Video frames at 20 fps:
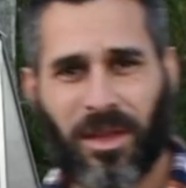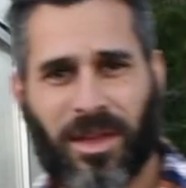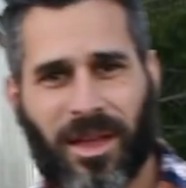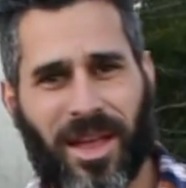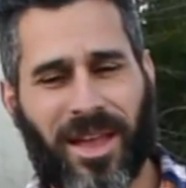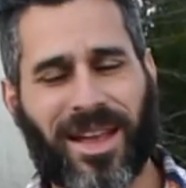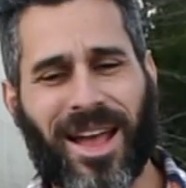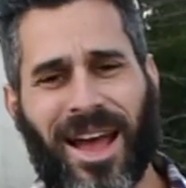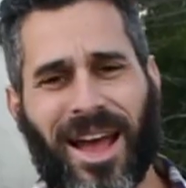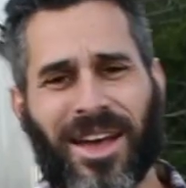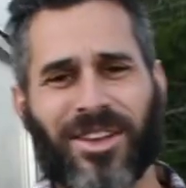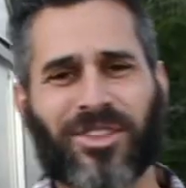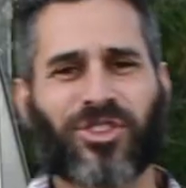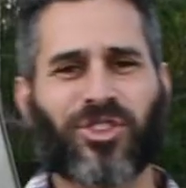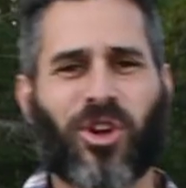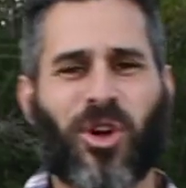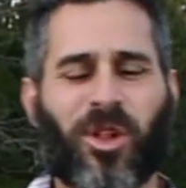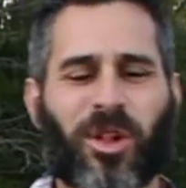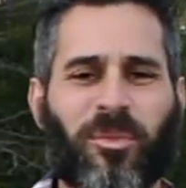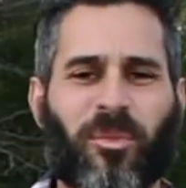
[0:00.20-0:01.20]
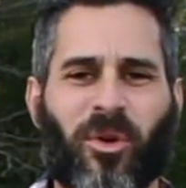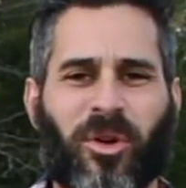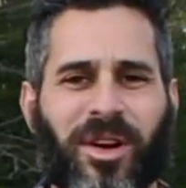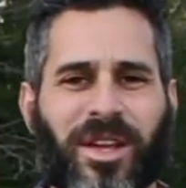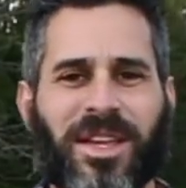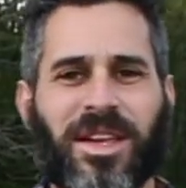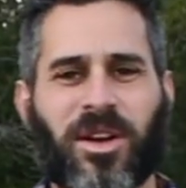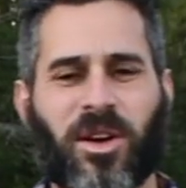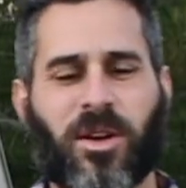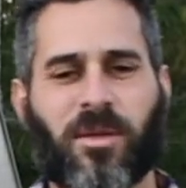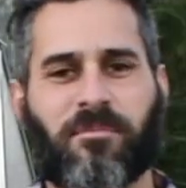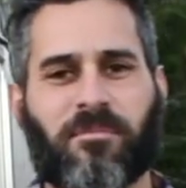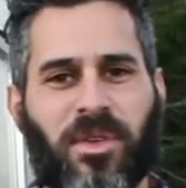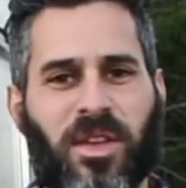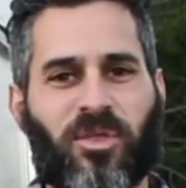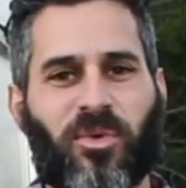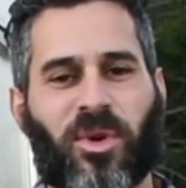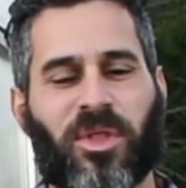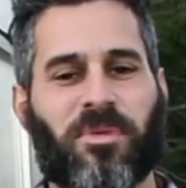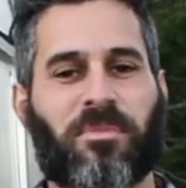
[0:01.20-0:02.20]
Hey guys, Charlie Moore here, Bee
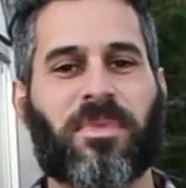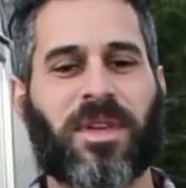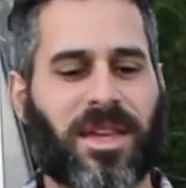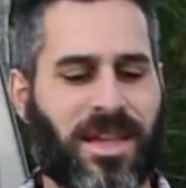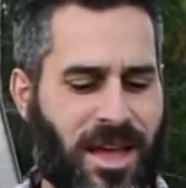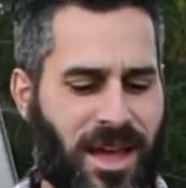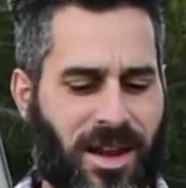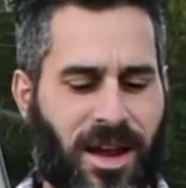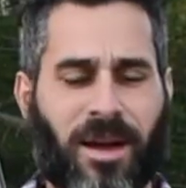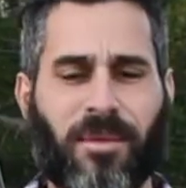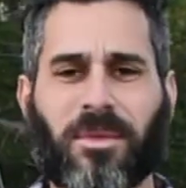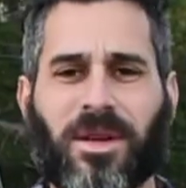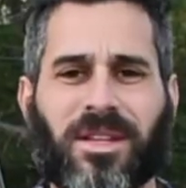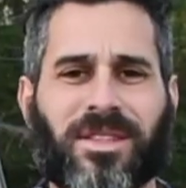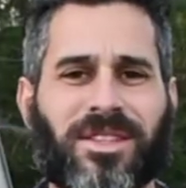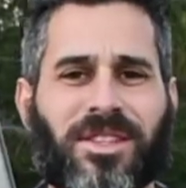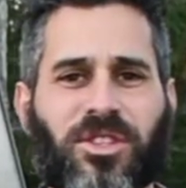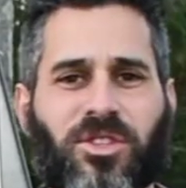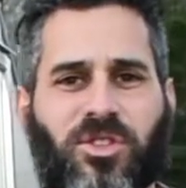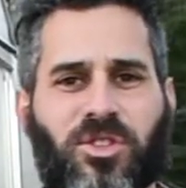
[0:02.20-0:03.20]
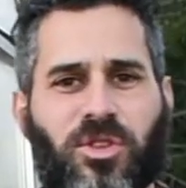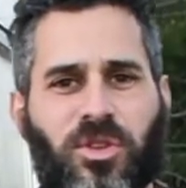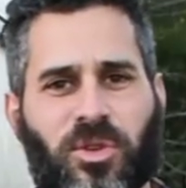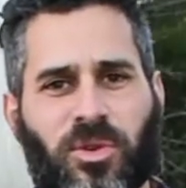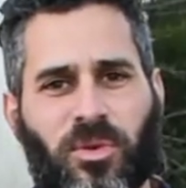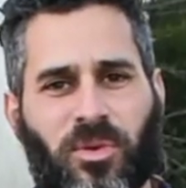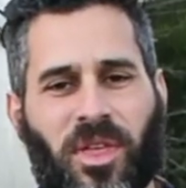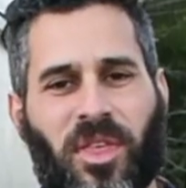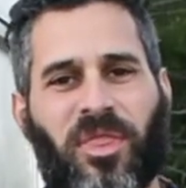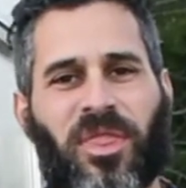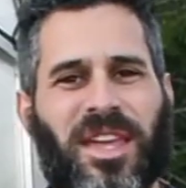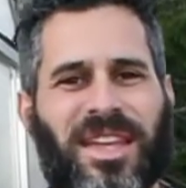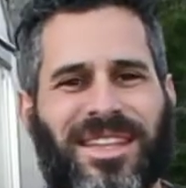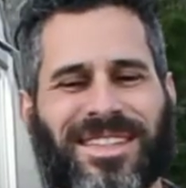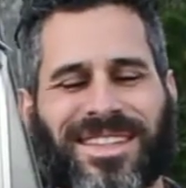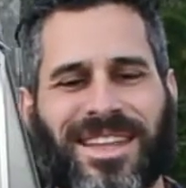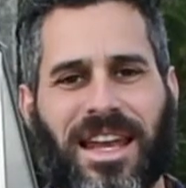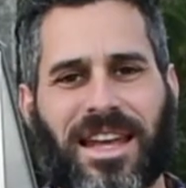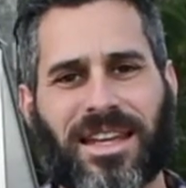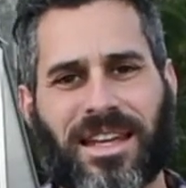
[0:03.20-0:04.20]
With Me, and I'm going to teach you the
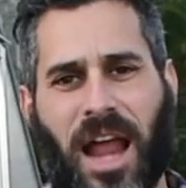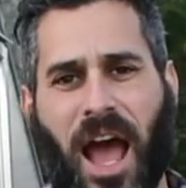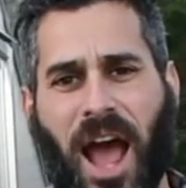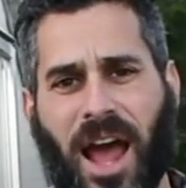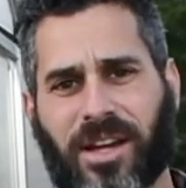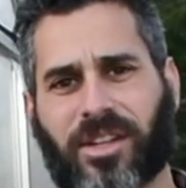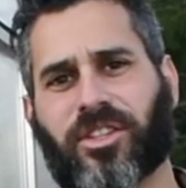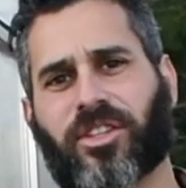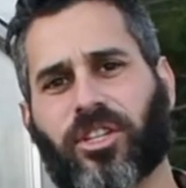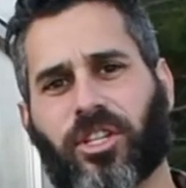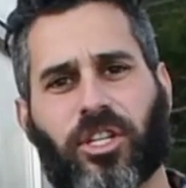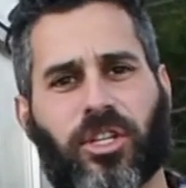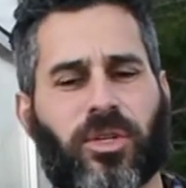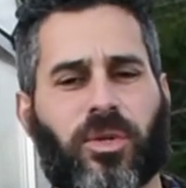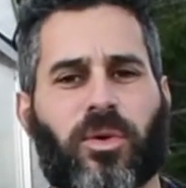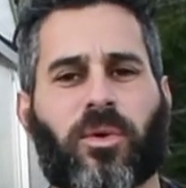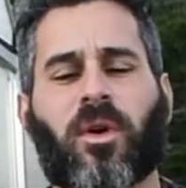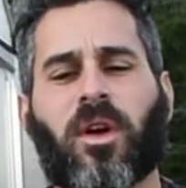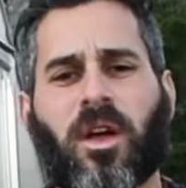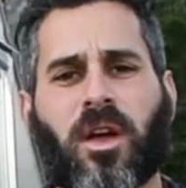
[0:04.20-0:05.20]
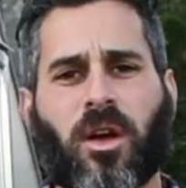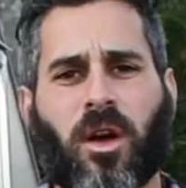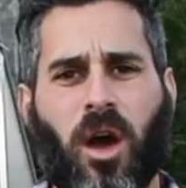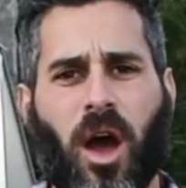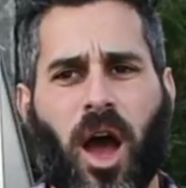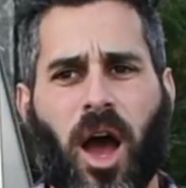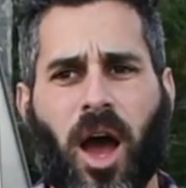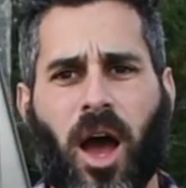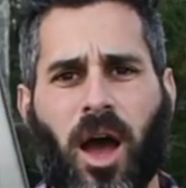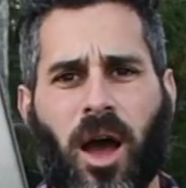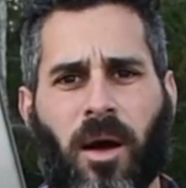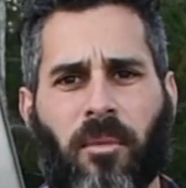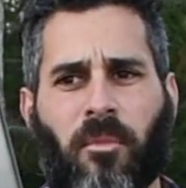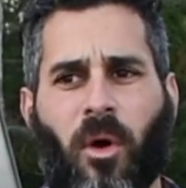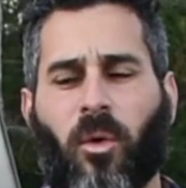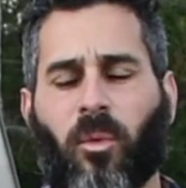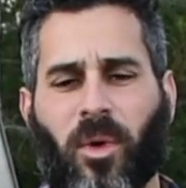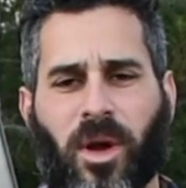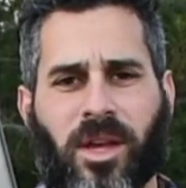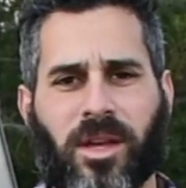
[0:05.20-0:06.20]
things not to do um,
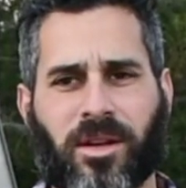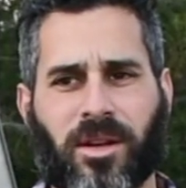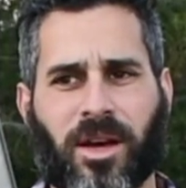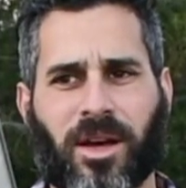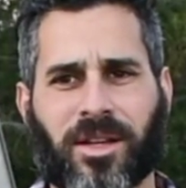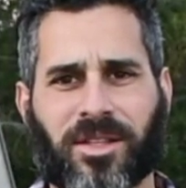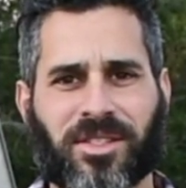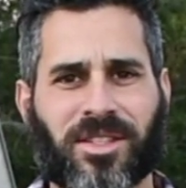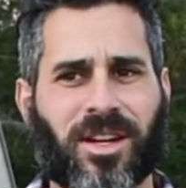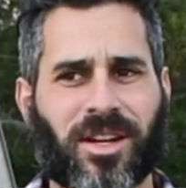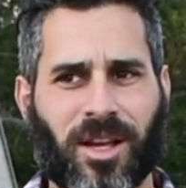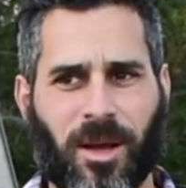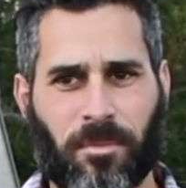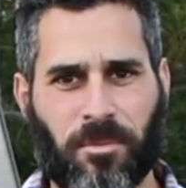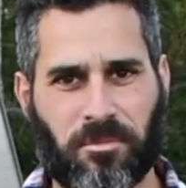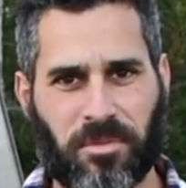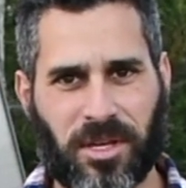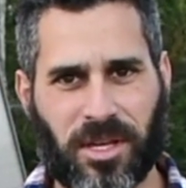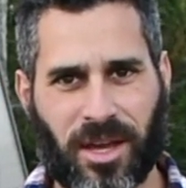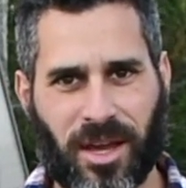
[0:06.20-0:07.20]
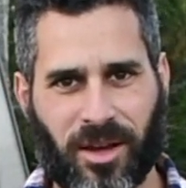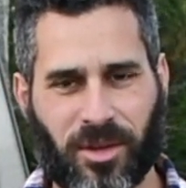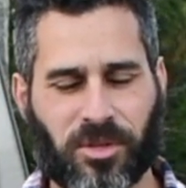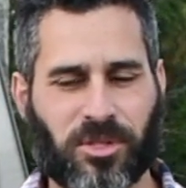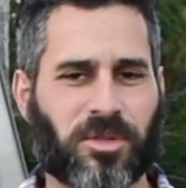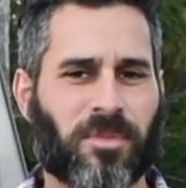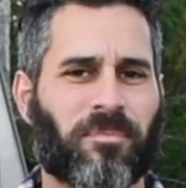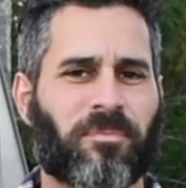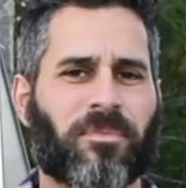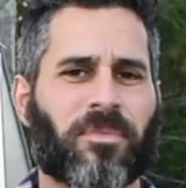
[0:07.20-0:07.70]
when uh, setting up a bee house.